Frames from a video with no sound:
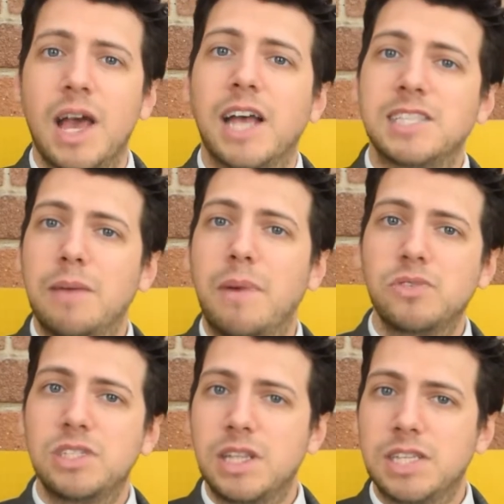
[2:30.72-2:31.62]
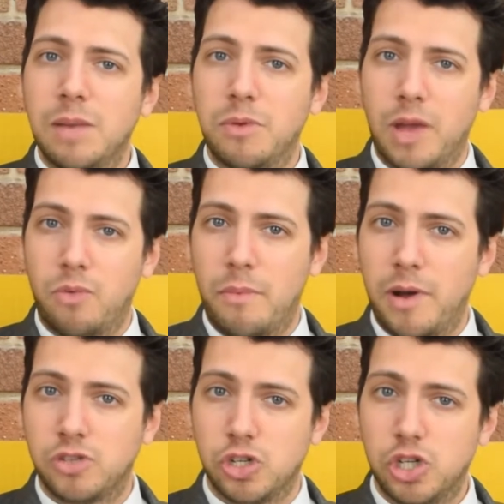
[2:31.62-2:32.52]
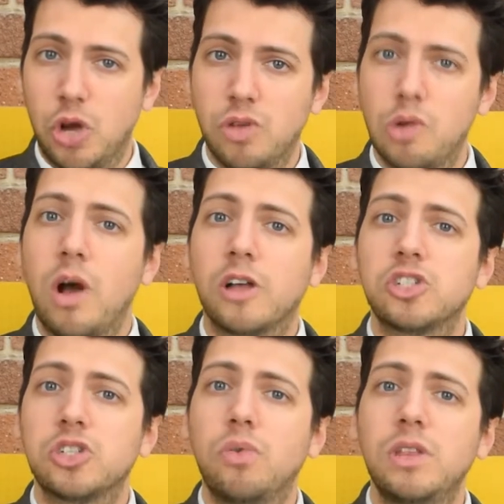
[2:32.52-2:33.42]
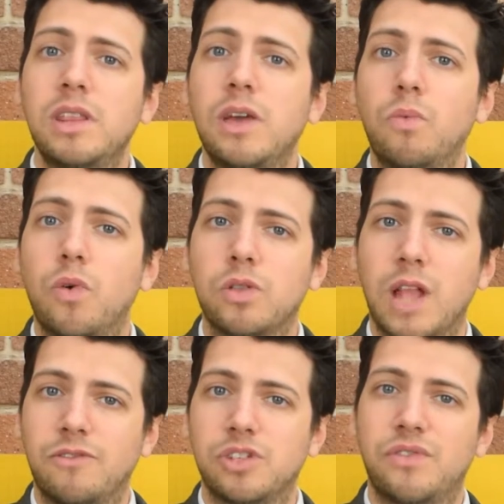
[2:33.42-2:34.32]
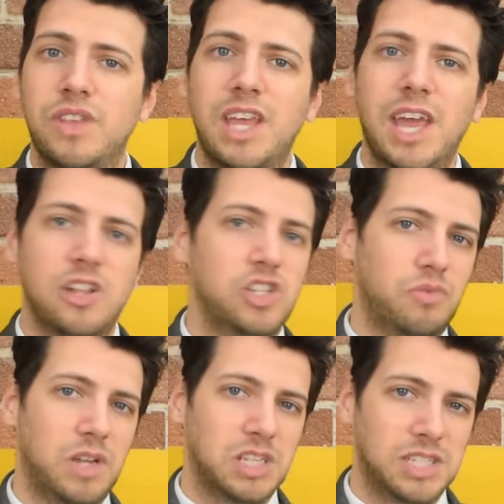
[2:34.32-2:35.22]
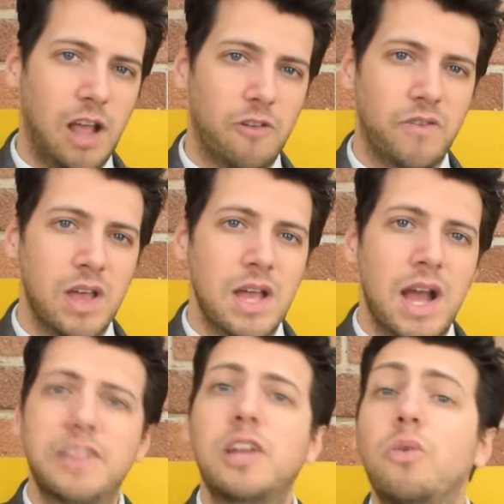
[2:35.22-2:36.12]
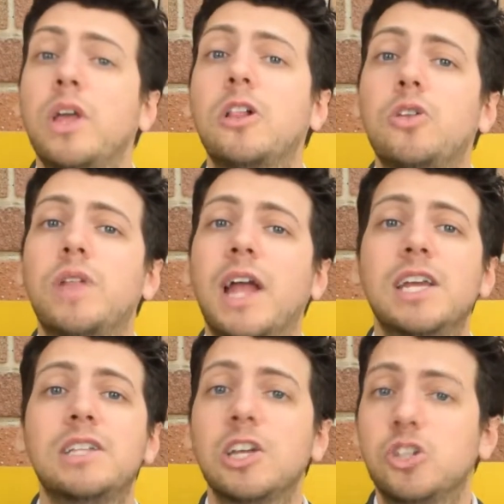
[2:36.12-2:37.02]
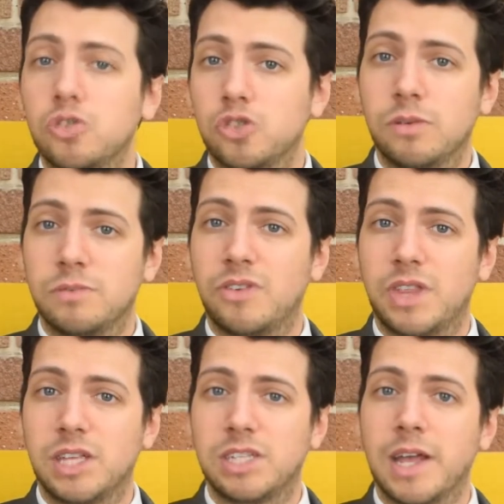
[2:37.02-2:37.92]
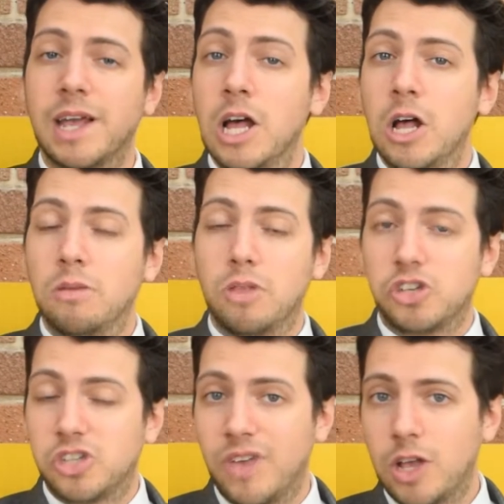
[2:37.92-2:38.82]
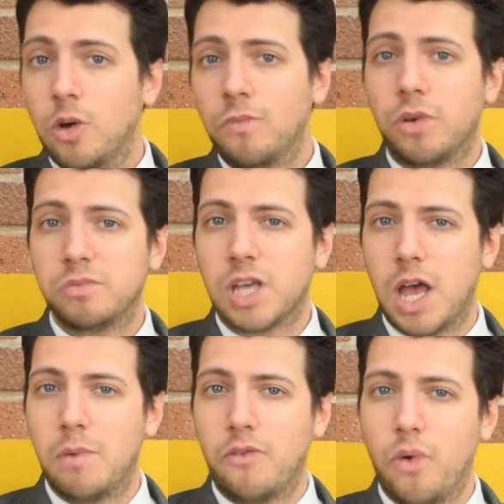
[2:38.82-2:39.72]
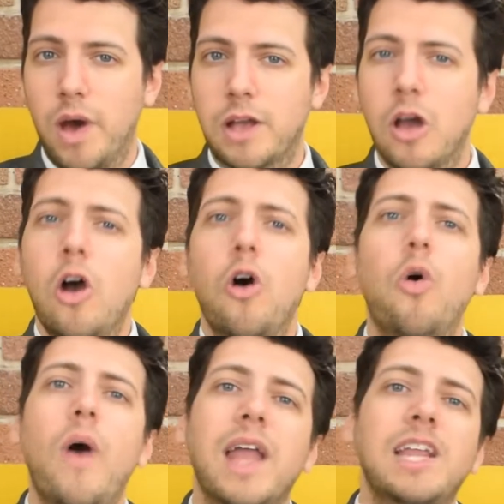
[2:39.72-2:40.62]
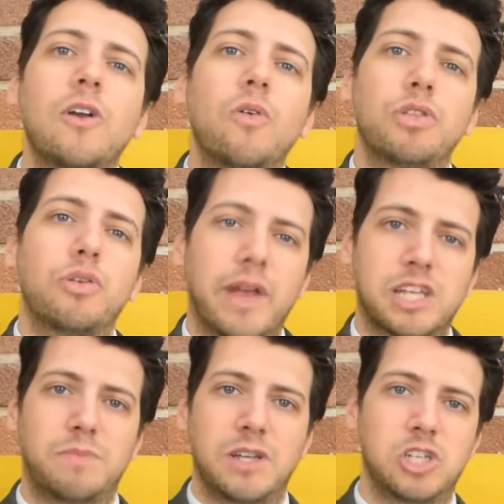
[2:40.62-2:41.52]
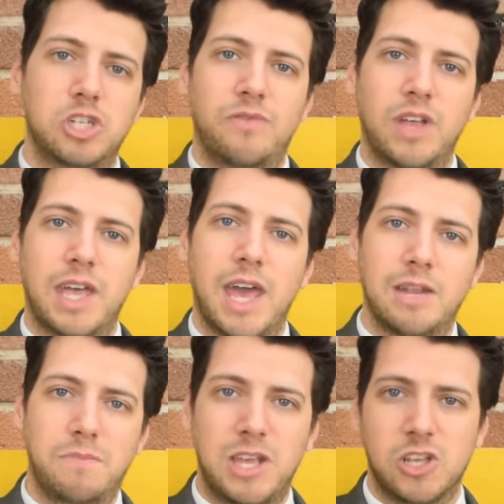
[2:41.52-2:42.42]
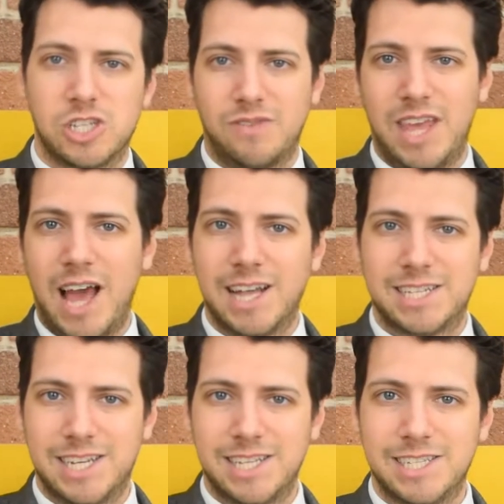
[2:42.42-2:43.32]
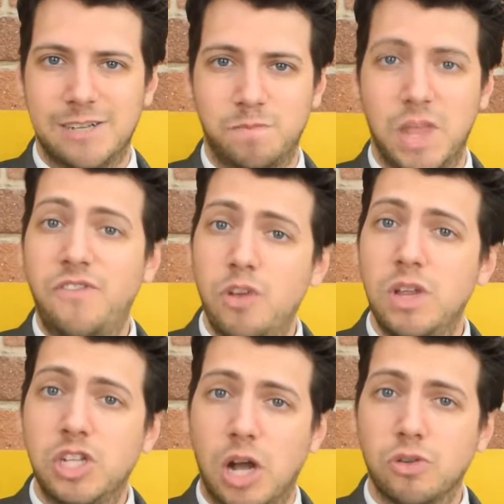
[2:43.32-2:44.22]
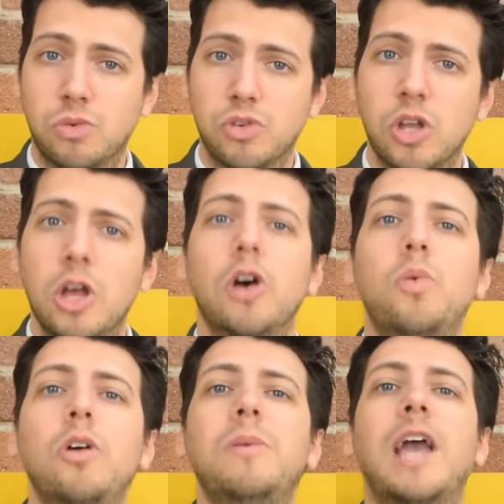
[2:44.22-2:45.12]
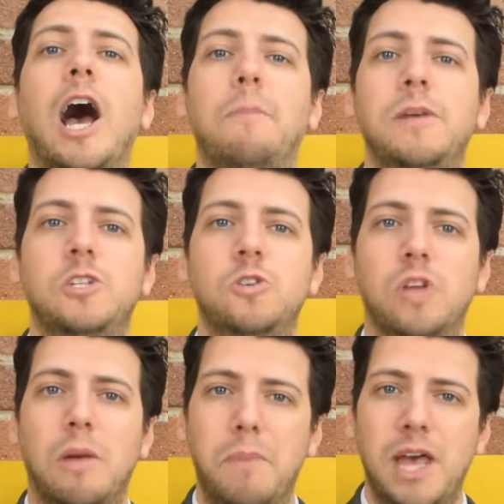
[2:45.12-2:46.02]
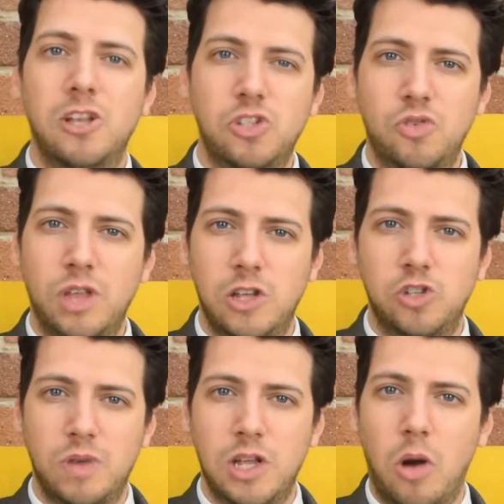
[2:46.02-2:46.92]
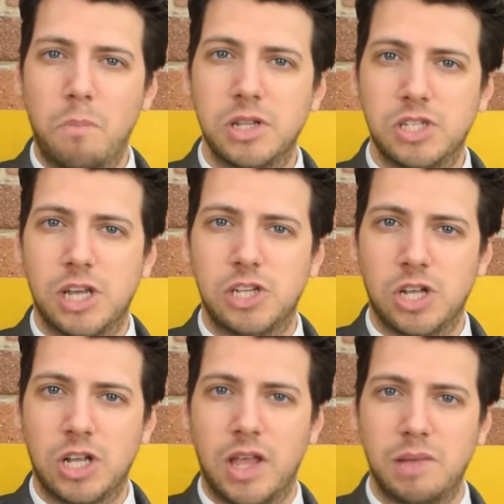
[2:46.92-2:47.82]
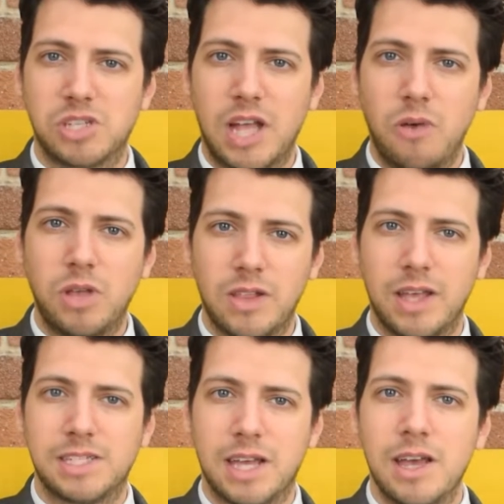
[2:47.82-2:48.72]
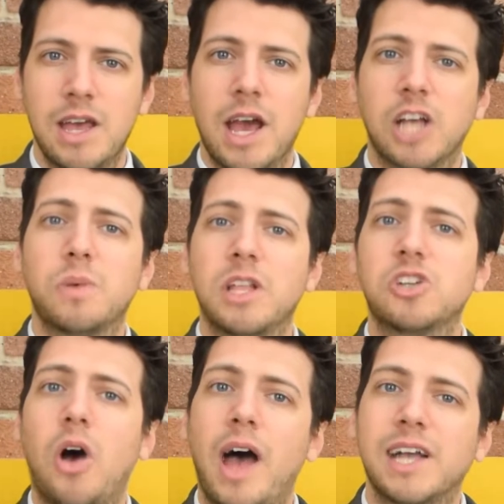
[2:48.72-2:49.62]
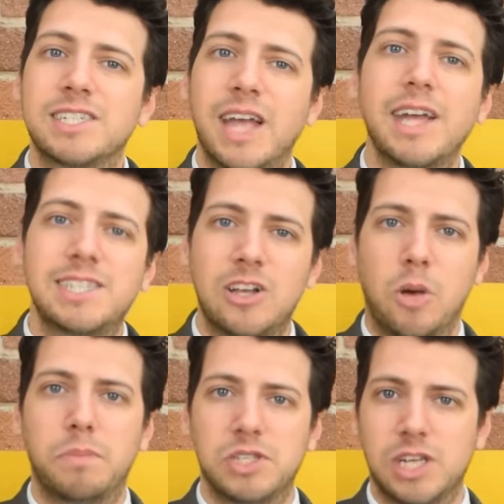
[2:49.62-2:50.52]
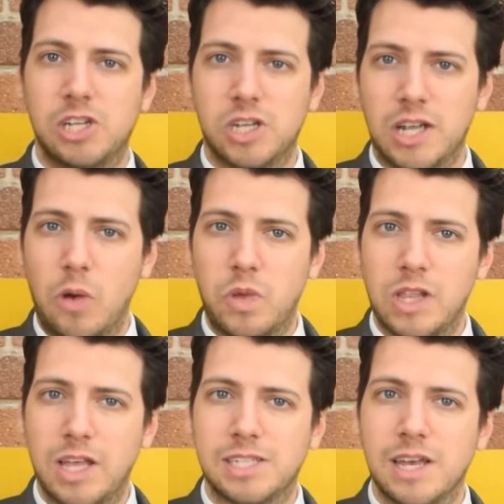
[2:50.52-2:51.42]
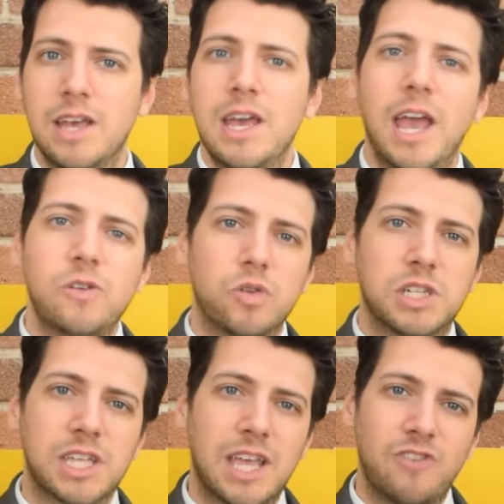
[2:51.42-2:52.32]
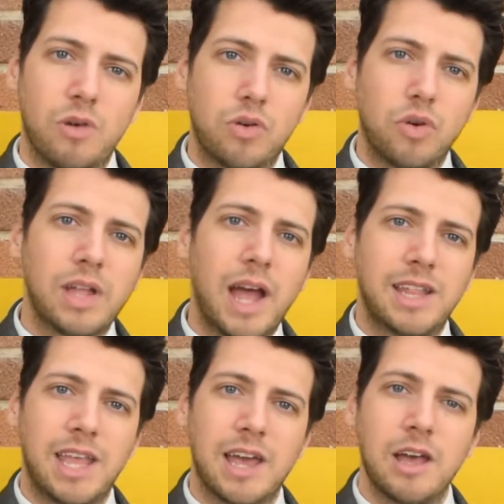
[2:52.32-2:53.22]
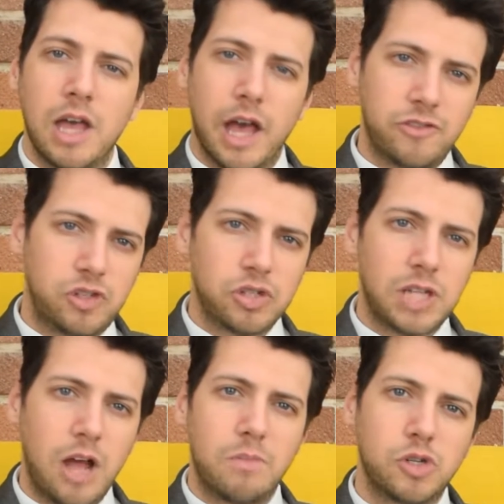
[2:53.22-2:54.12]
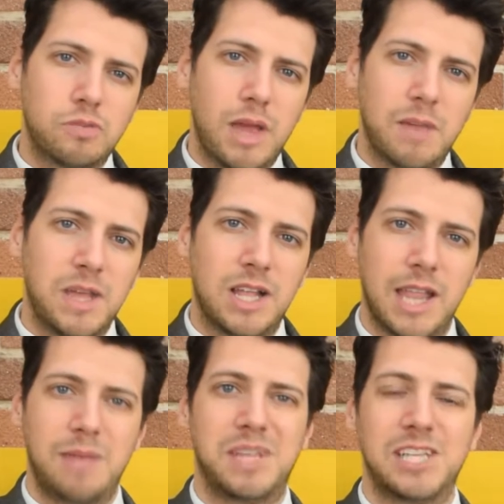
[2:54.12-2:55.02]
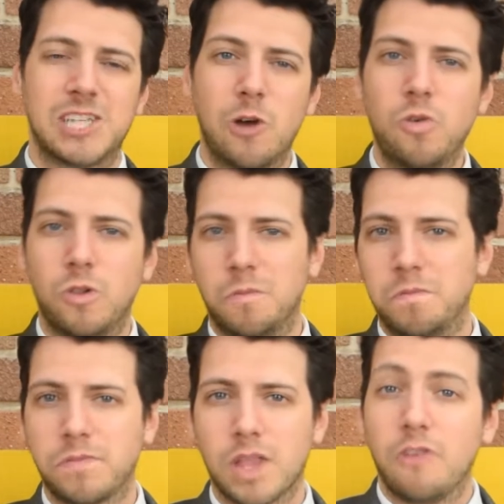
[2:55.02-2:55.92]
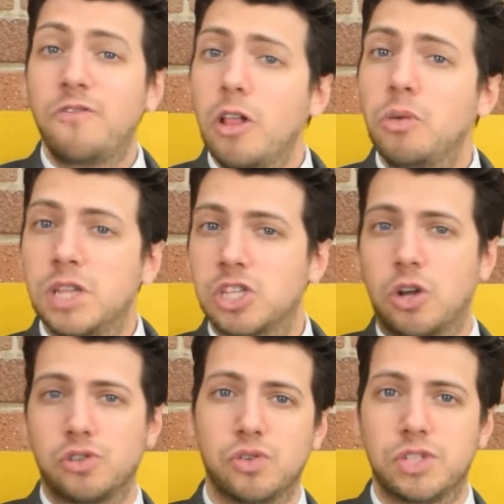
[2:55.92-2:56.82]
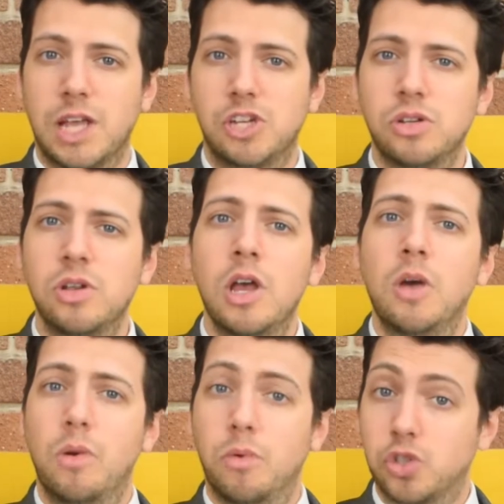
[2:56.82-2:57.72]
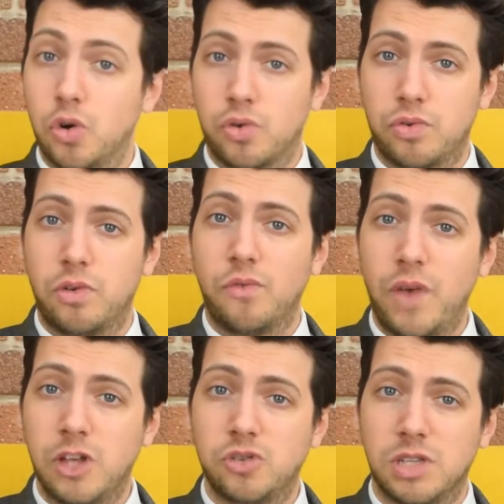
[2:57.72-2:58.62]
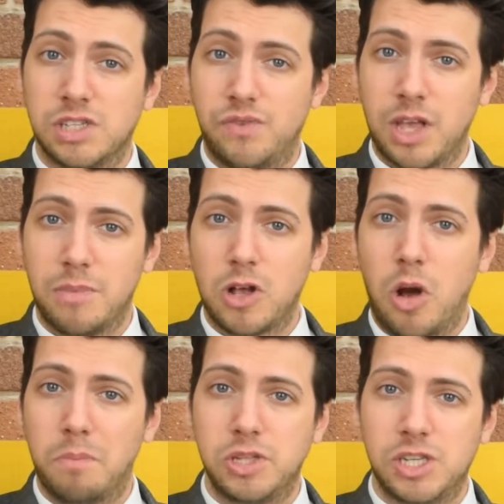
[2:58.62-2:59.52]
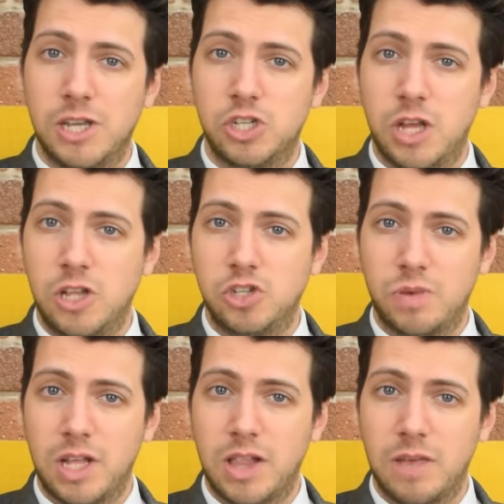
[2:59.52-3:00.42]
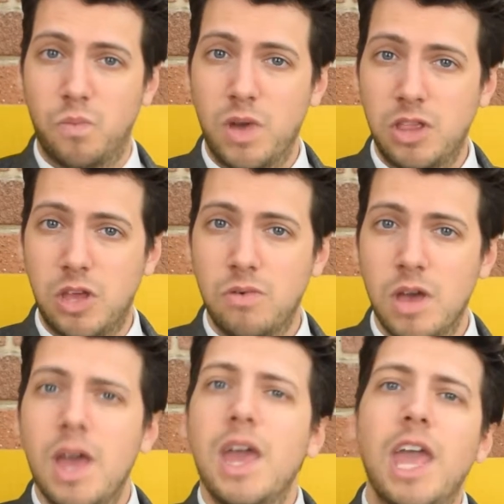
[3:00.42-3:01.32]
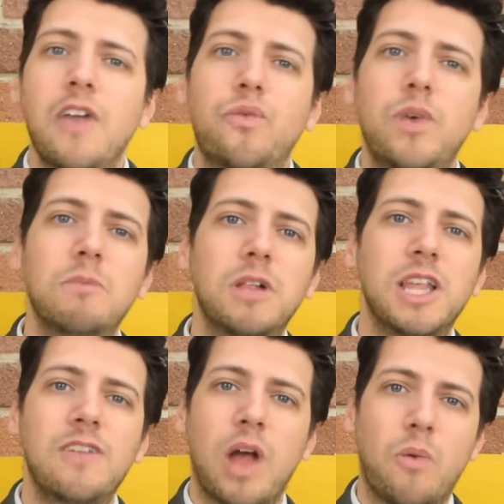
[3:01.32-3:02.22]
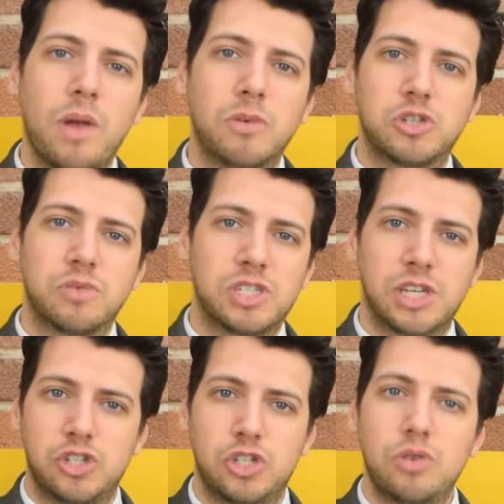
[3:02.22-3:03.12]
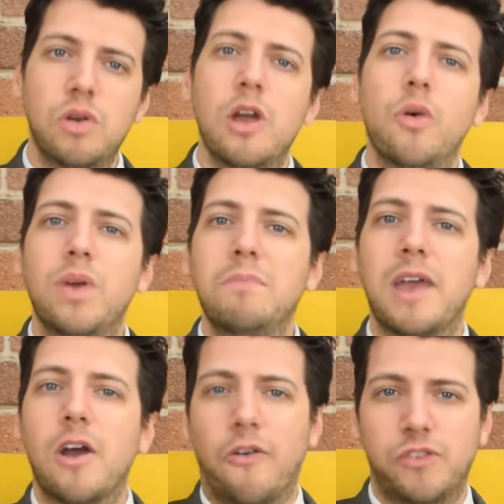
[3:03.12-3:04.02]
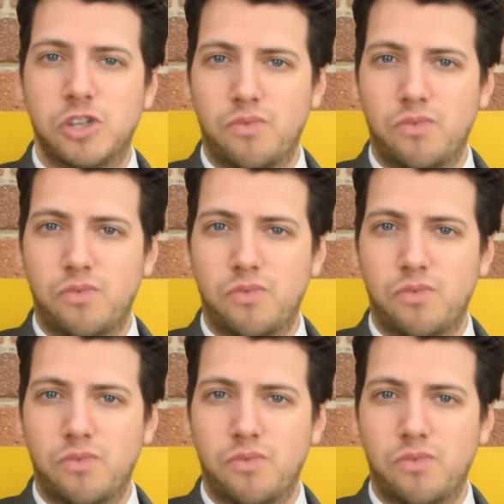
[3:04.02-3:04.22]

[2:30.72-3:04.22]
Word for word: as the amounts in the table that we're about to show you are solely the award levels for the injury itself, and they don't include any additional sums for things like loss of income from time off work or any other expenses you've incurred because of the accident. If you reach out to us, we'll be happy to use our personal injury compensation claims calculator as well as our anxiety compensation calculator in order to give you a good idea of just how much may be claimed in total. Now, following this consultation, we will talk through your facial disfigurement compensation injury claim with you. If we believe that we're able to assist you, we may offer to